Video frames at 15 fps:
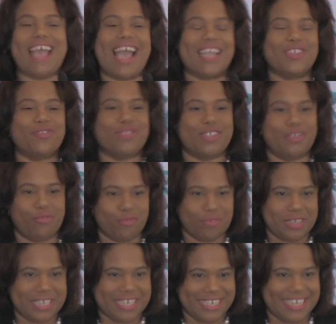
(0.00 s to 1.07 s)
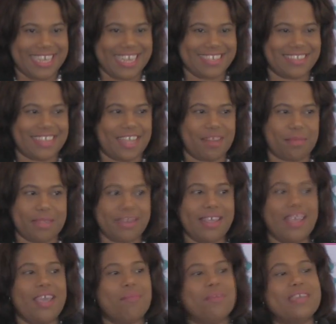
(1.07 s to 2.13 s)
actually read a statement,
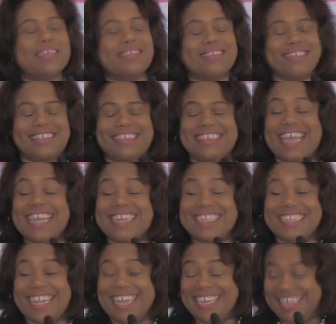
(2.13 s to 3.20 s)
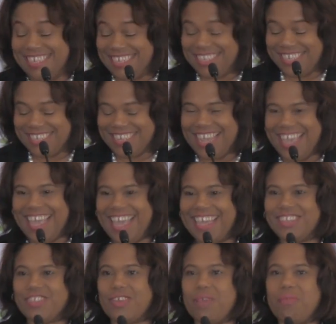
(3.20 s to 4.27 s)
because it's data laden today,
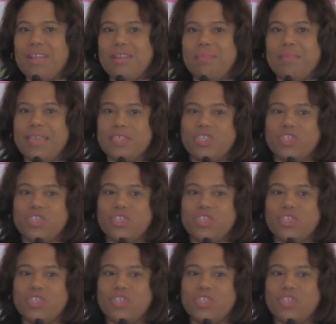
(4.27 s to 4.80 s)
and so I want to make